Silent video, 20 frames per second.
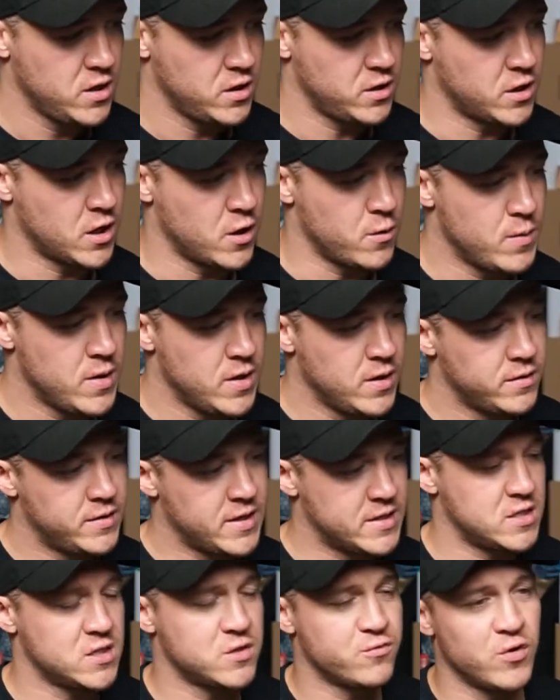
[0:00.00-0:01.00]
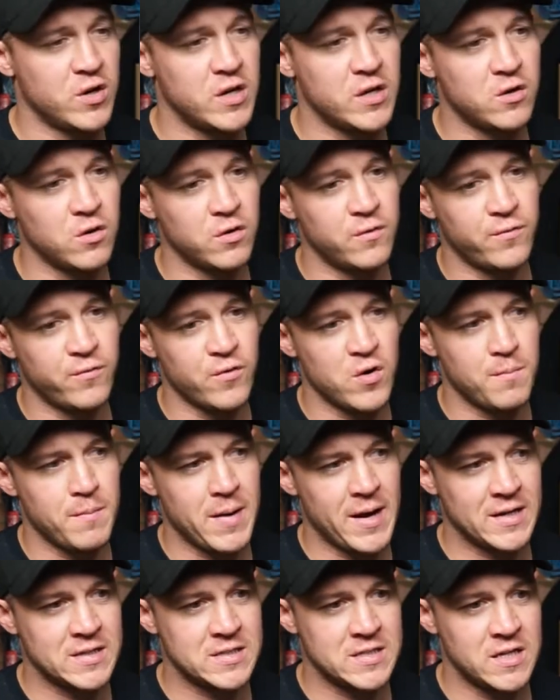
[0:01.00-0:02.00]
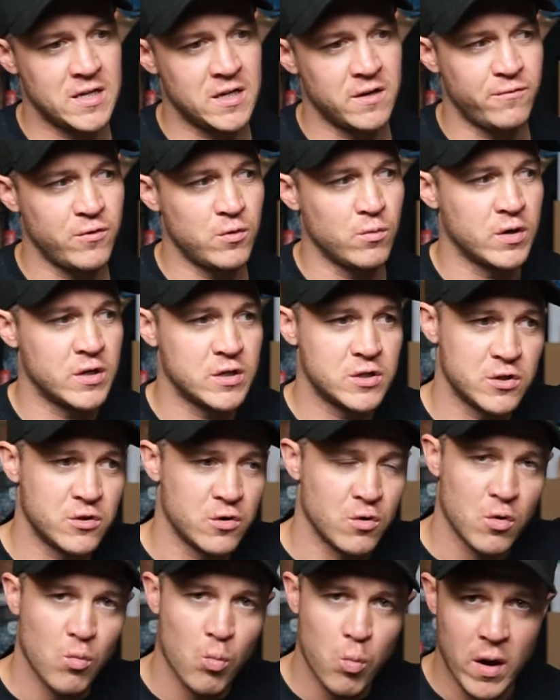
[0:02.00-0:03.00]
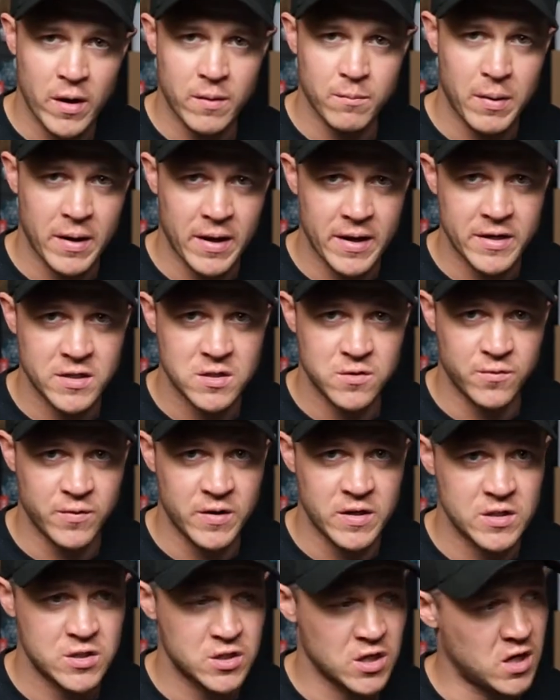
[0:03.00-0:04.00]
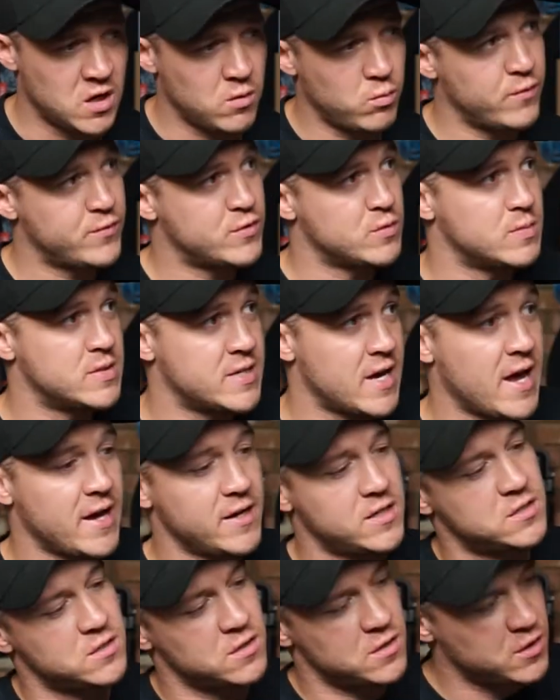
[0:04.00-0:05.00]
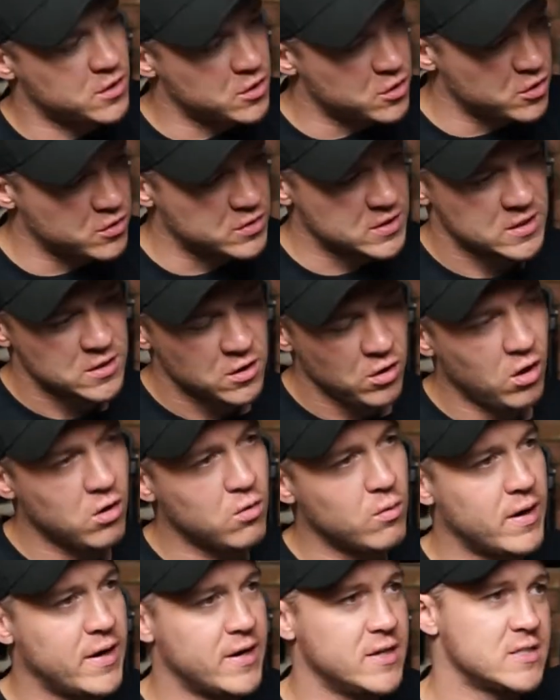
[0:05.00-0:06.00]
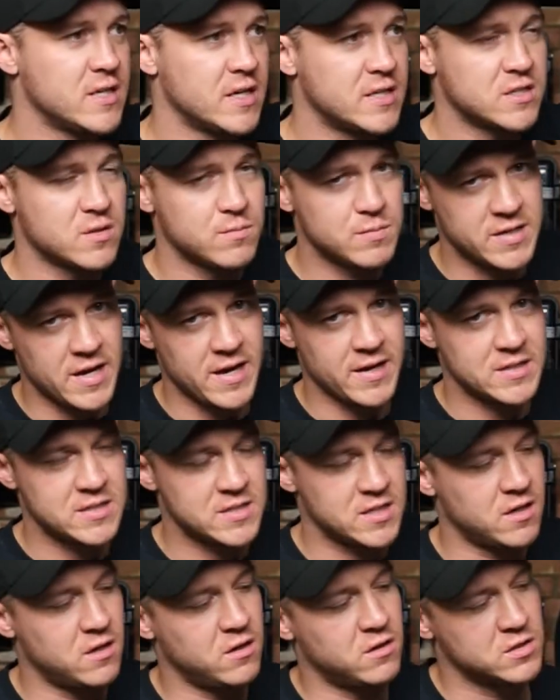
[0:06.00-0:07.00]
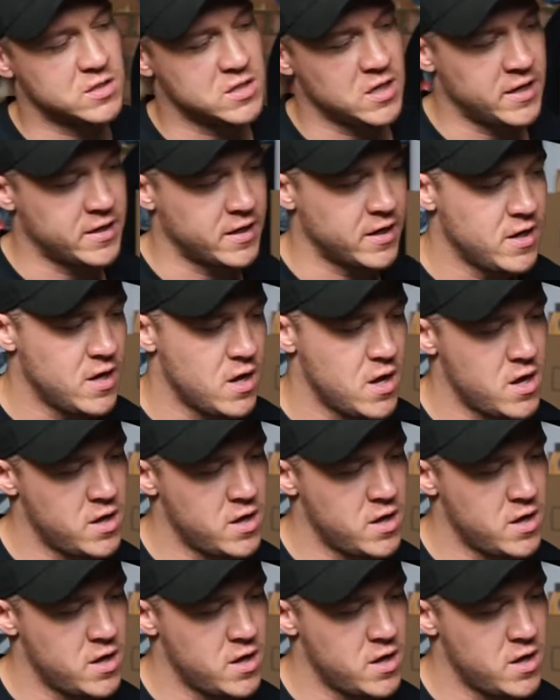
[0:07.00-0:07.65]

You know, this is really good for a magazine if you wanted to do a 1-page feature with some text, so you could use this long ways and some text sitting alongside it.